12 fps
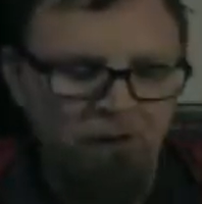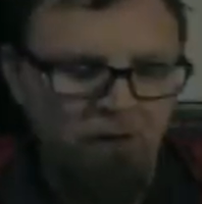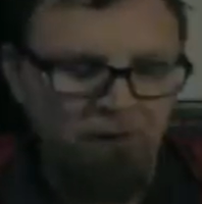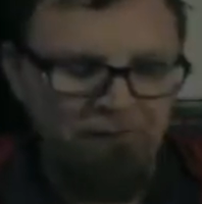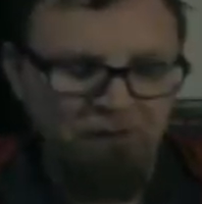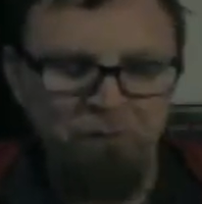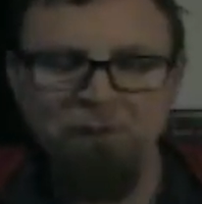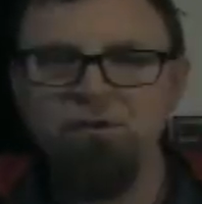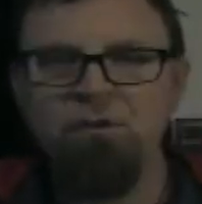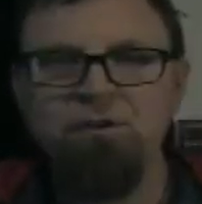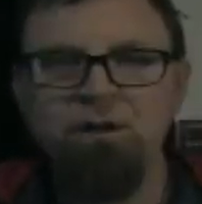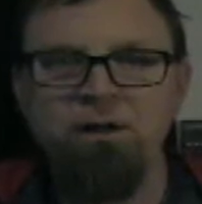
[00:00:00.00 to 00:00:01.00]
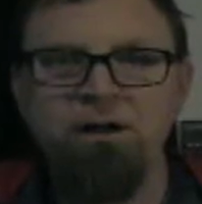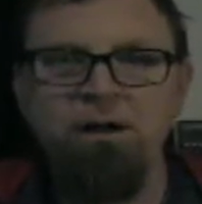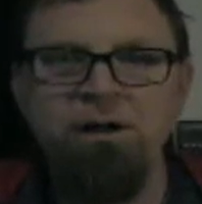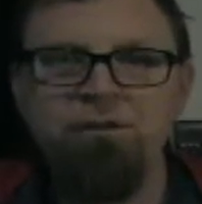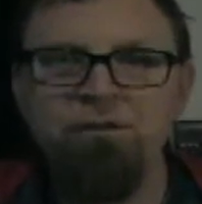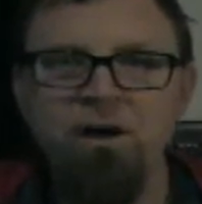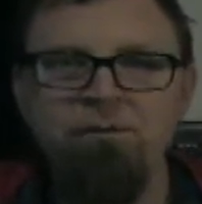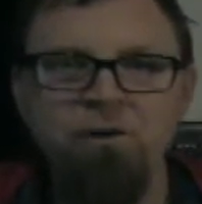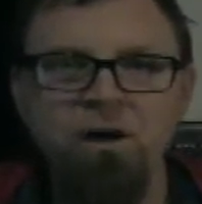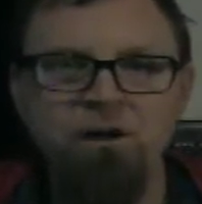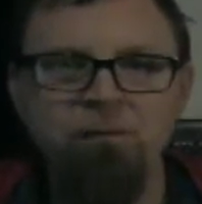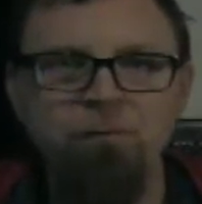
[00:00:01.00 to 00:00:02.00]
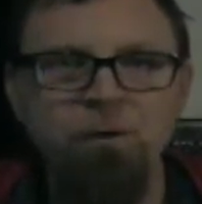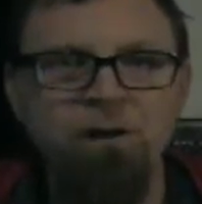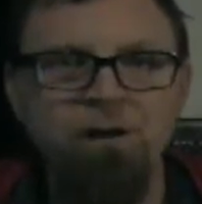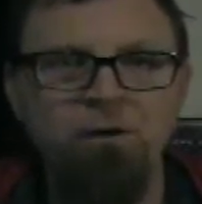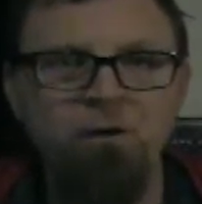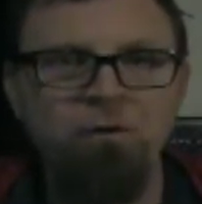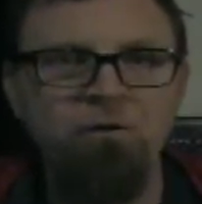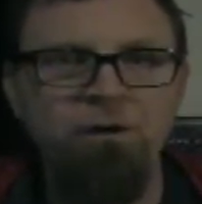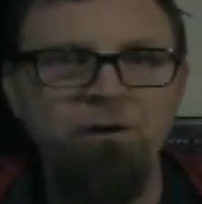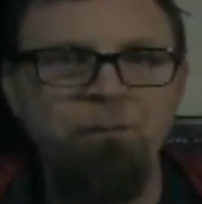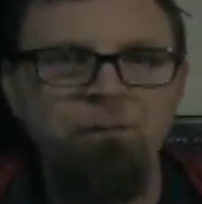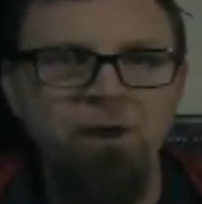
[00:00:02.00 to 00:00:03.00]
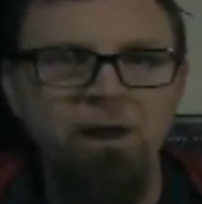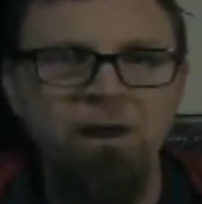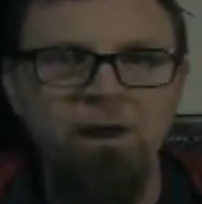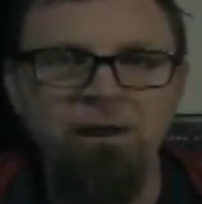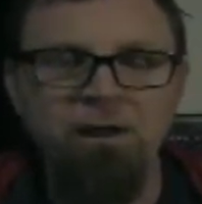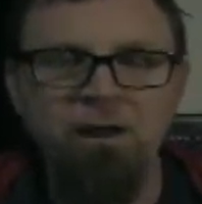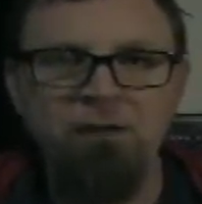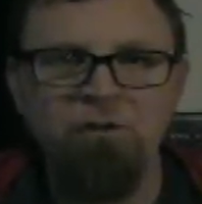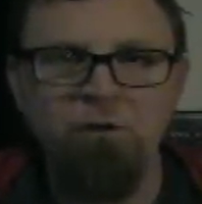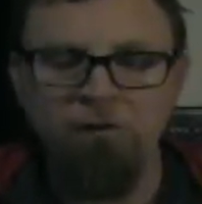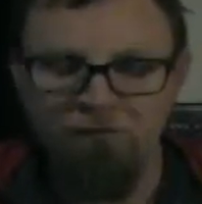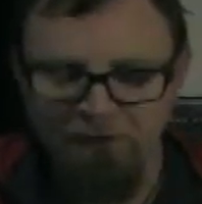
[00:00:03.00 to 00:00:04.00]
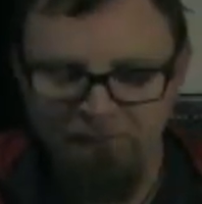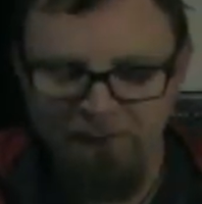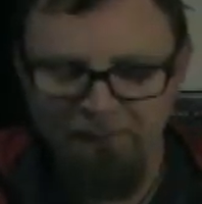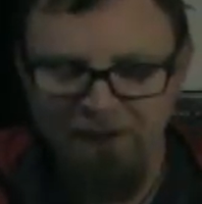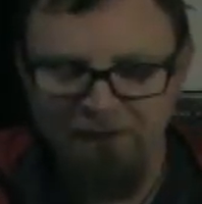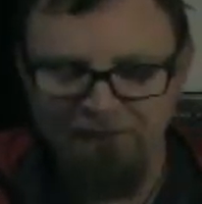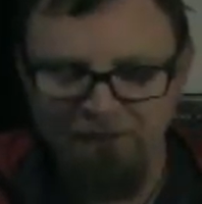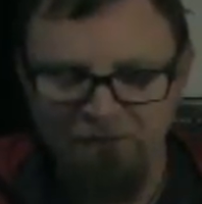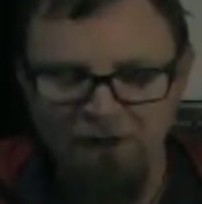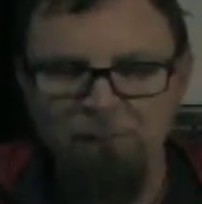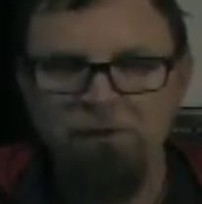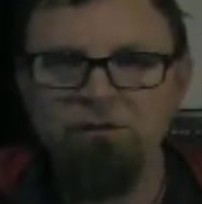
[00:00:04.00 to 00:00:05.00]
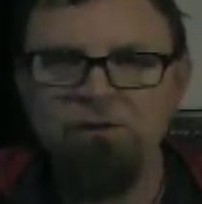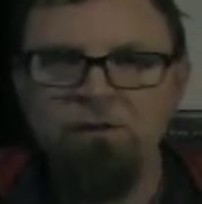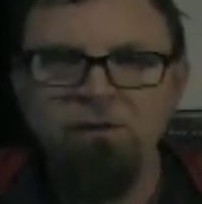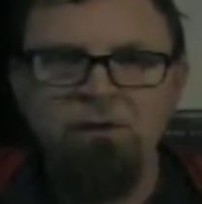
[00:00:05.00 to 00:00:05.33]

on these Miskatonic hides, I've got a friend hooked on them, and uh, so every time I back these comics,